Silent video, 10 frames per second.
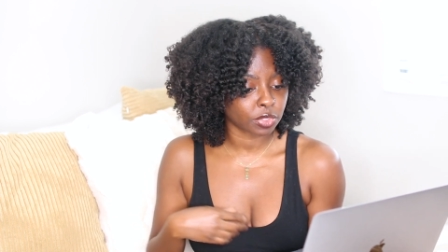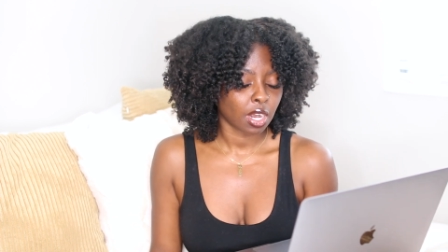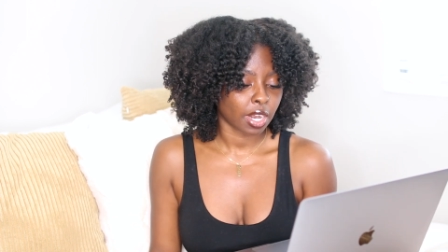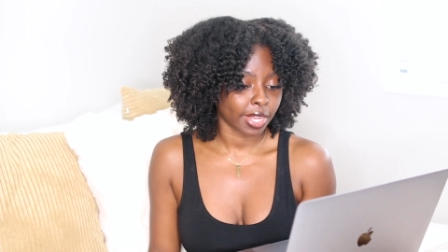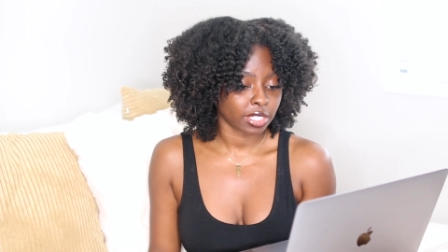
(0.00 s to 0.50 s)

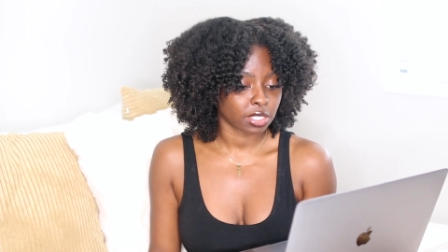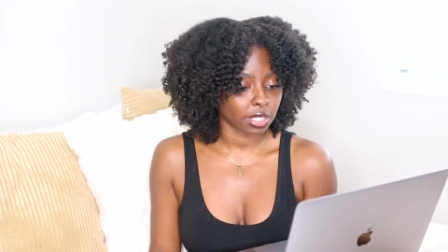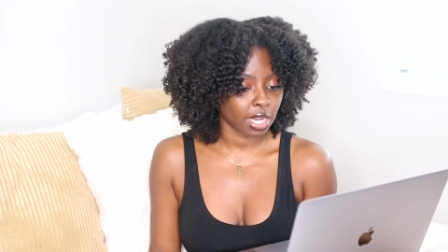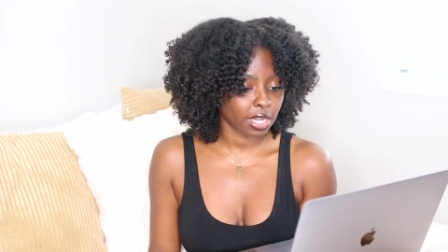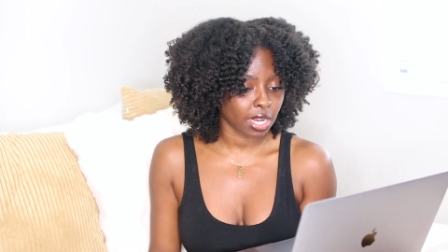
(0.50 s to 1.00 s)
All right, so
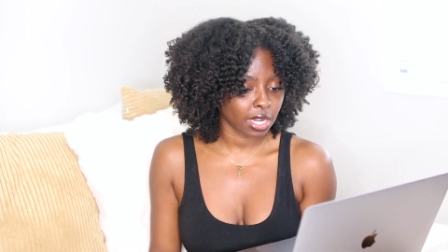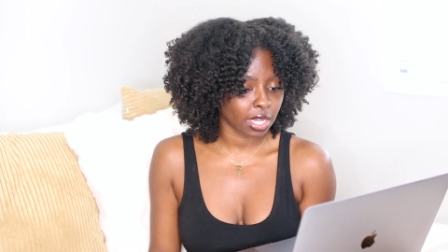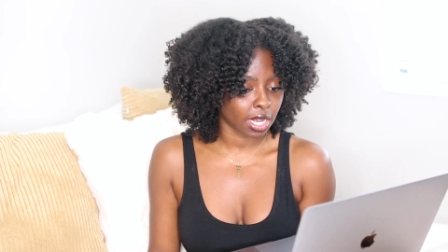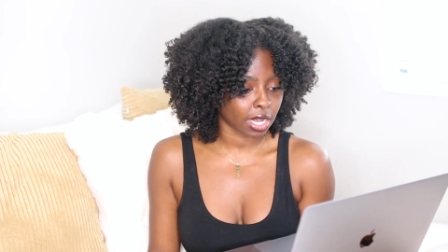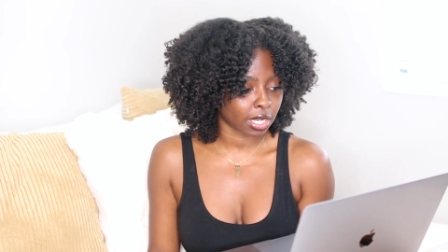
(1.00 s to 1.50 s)
yada,
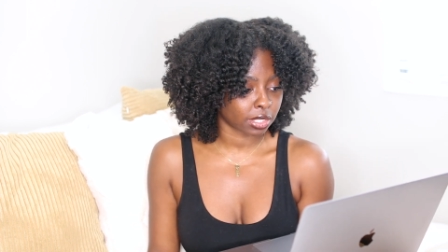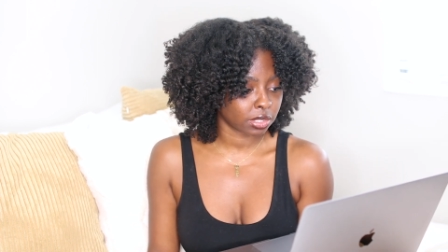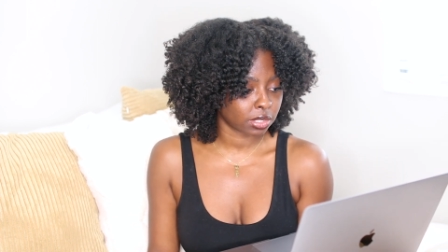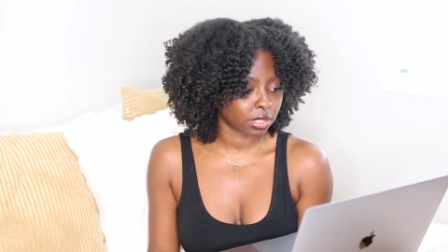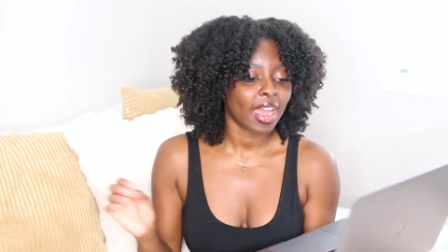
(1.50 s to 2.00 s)
yada,
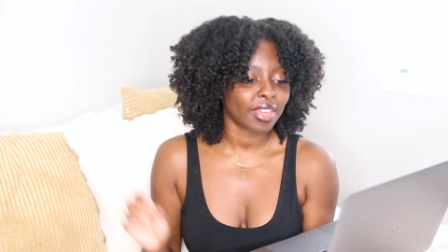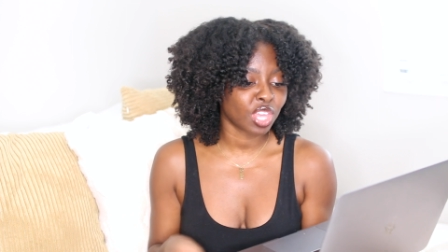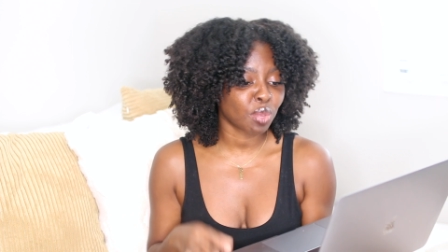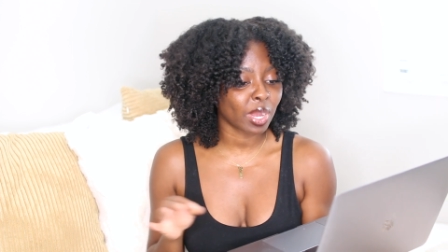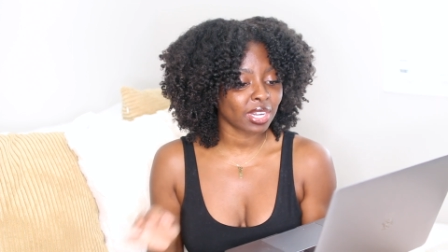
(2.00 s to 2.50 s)
yada. I
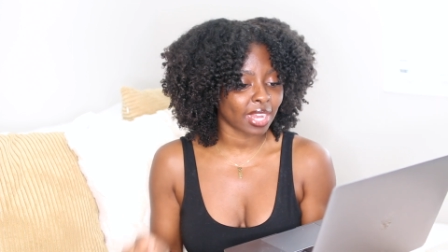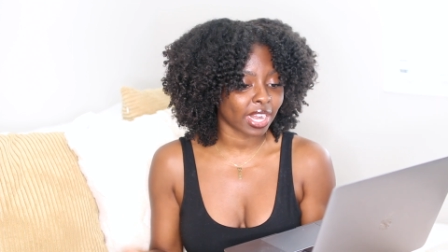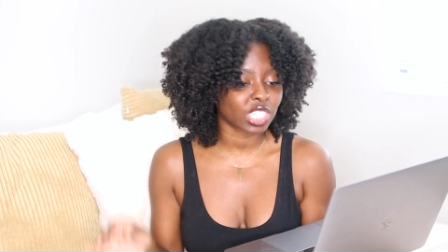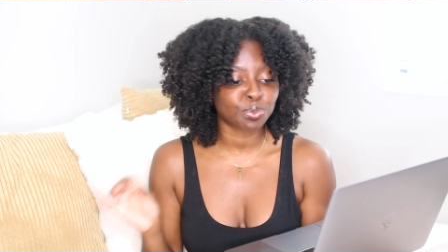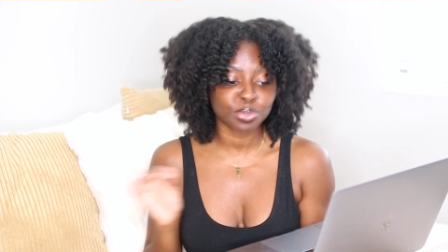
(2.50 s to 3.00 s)
think my
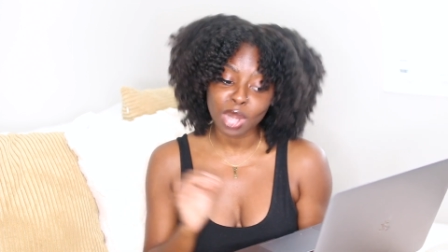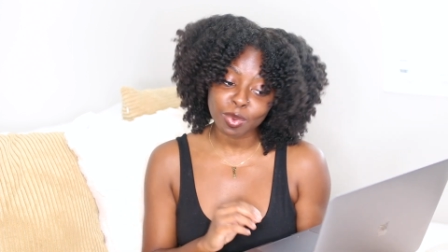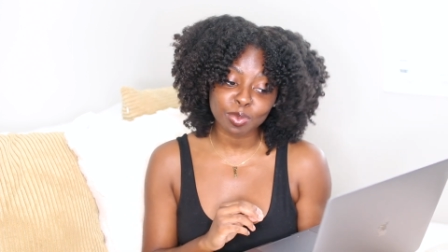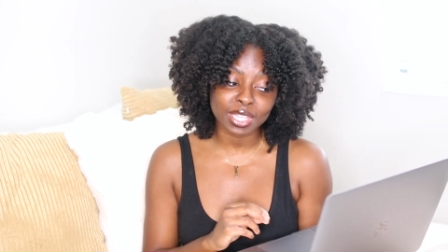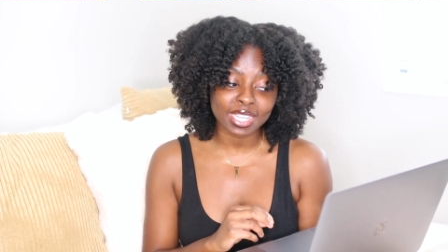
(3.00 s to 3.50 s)
dad is
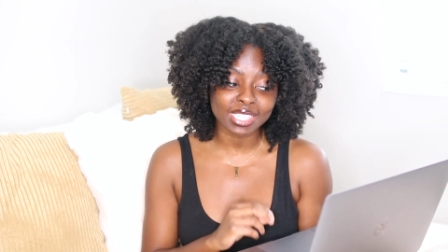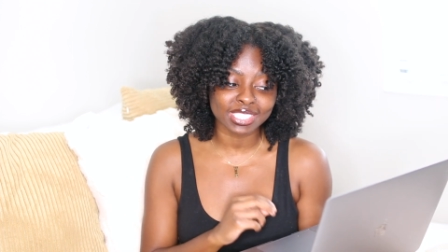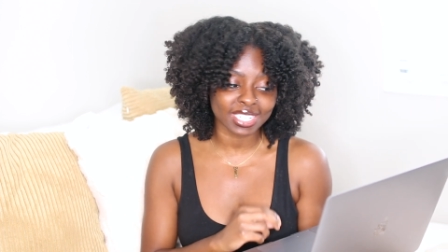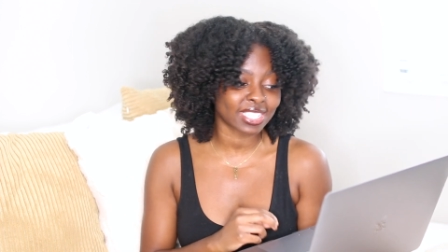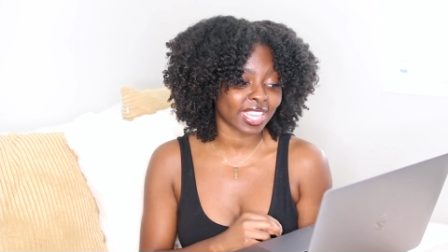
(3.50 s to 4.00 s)
probably
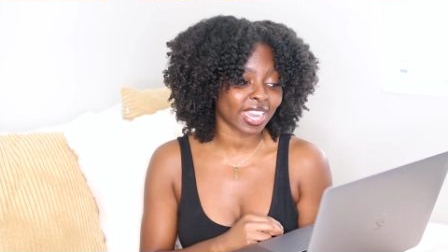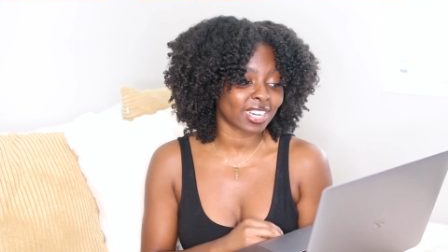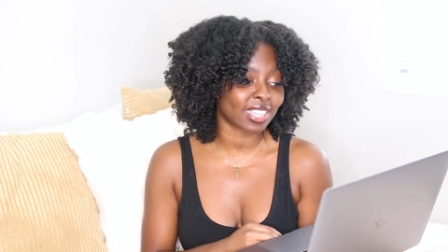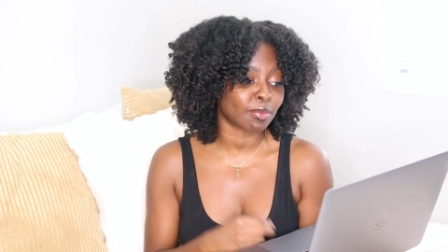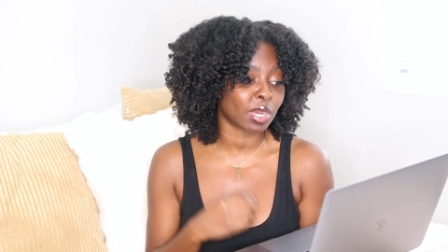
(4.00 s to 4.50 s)
just
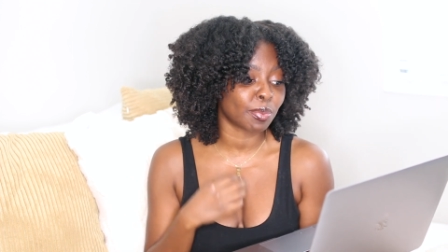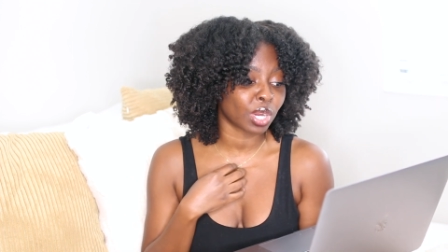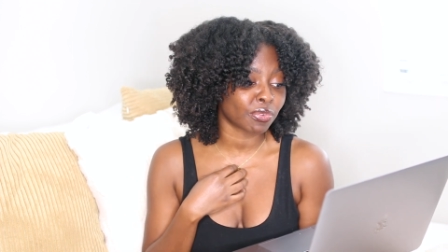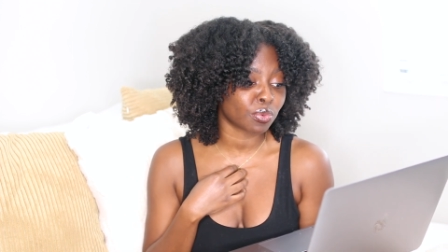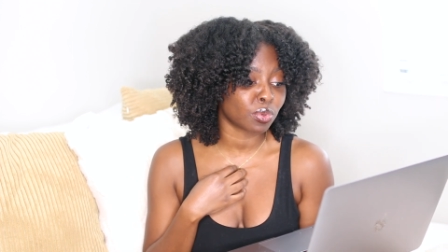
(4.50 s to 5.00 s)
scared that my
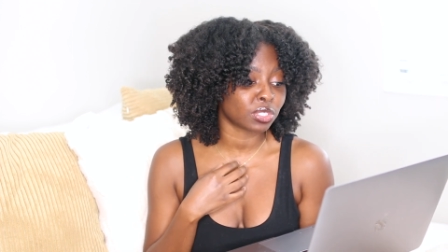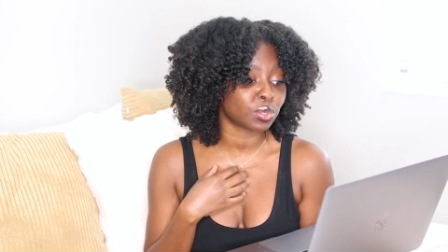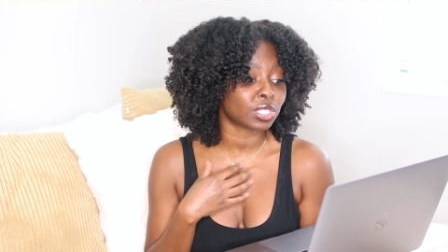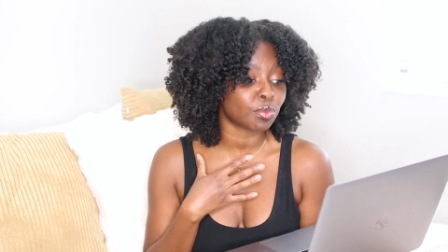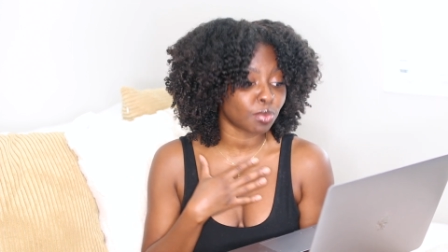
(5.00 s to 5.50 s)
boyfriend will
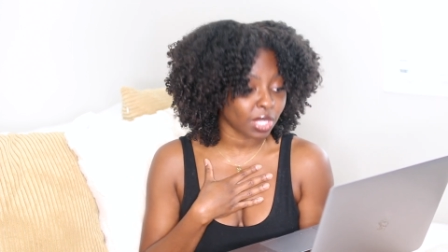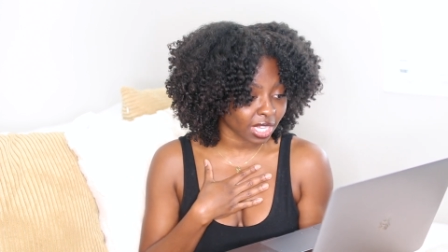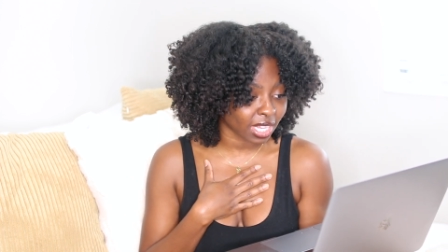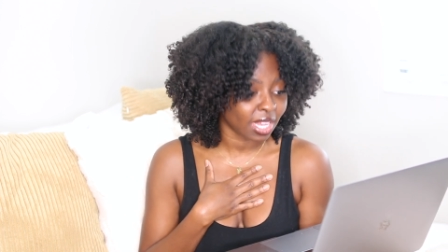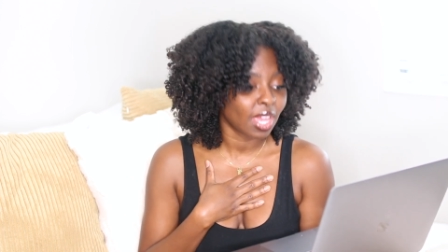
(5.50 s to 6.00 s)
do to
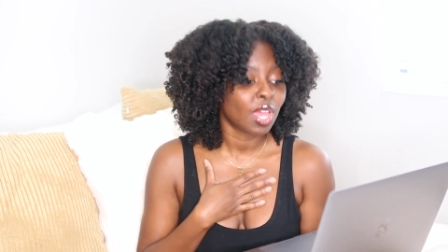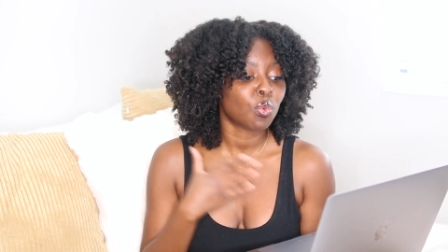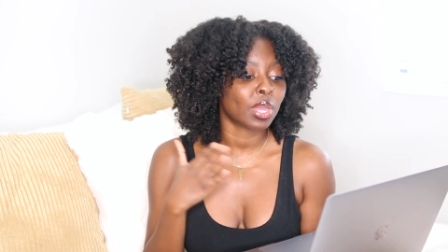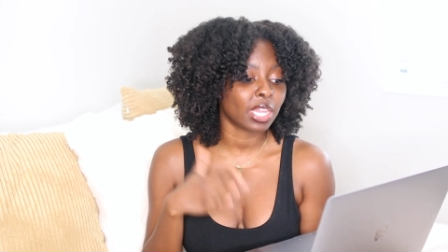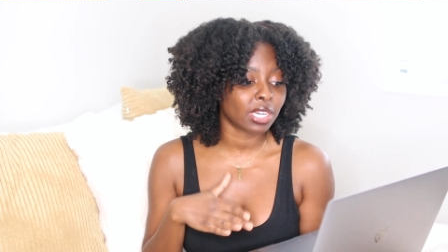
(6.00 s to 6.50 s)
me
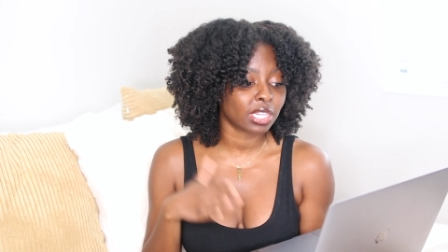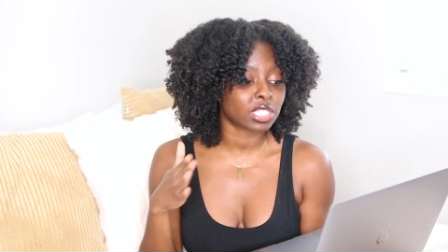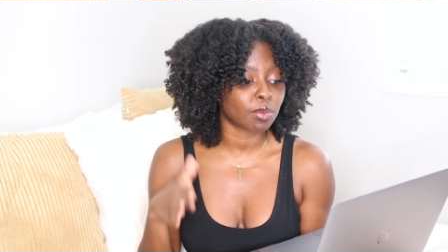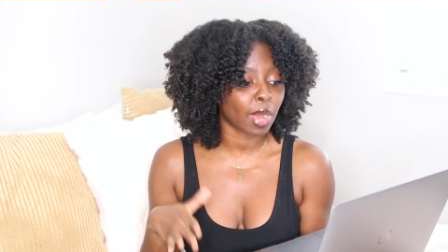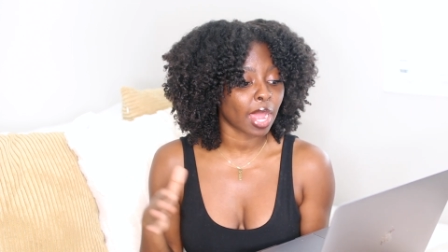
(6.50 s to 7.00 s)
what he did
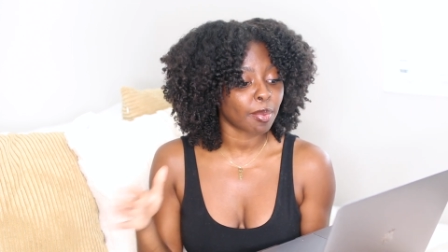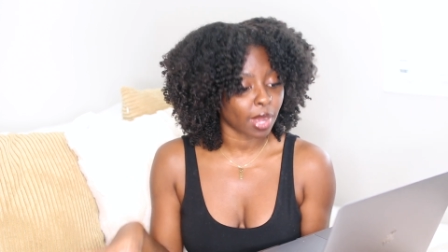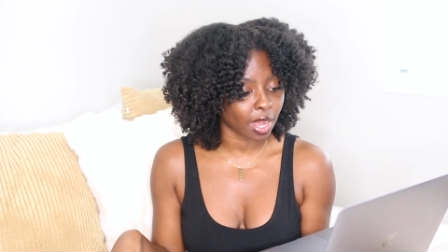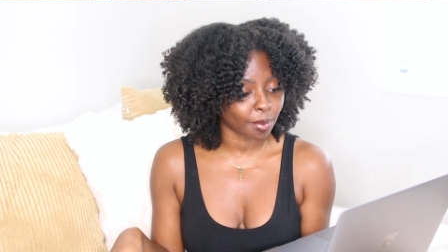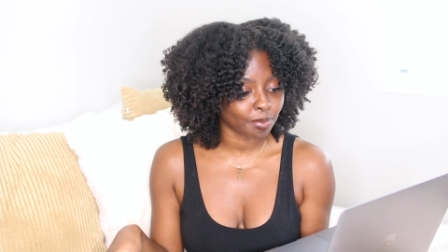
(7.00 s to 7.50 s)
to my
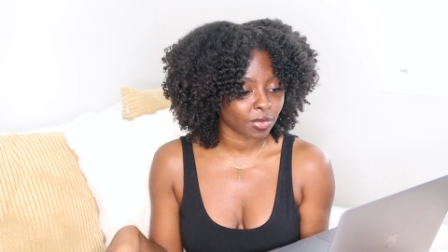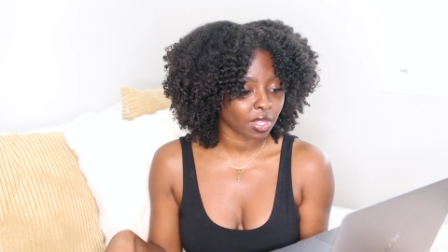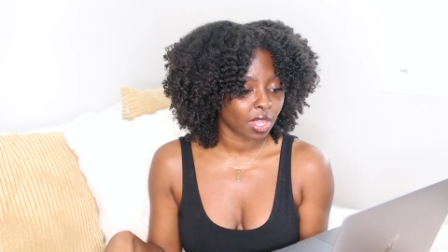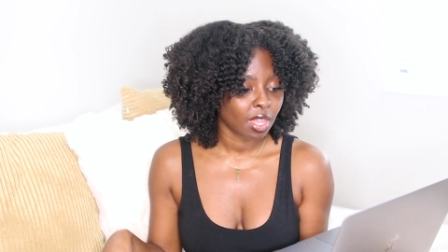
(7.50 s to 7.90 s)
mom.